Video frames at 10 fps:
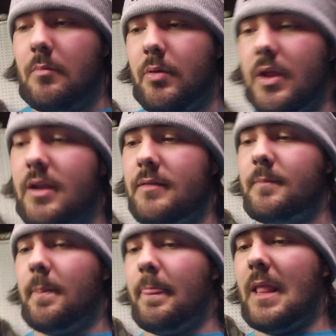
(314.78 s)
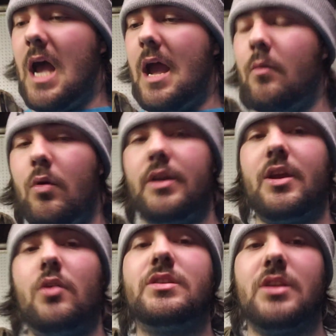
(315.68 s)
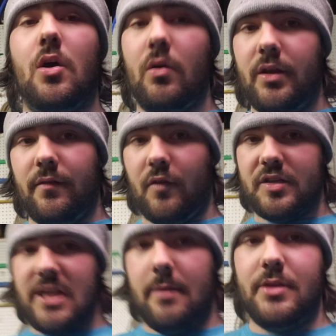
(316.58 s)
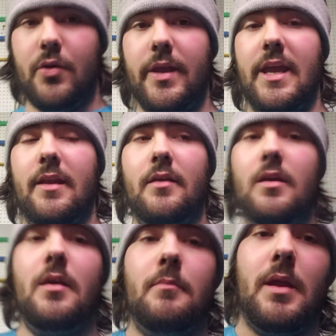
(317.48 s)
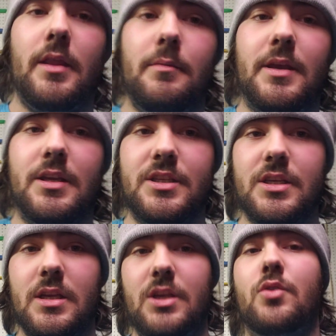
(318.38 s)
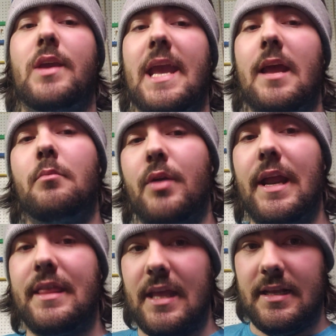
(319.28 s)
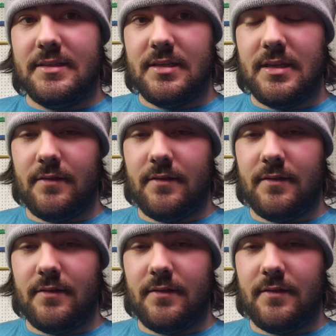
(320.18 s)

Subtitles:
but I would go slow your first time doing it, mainly because you can break things.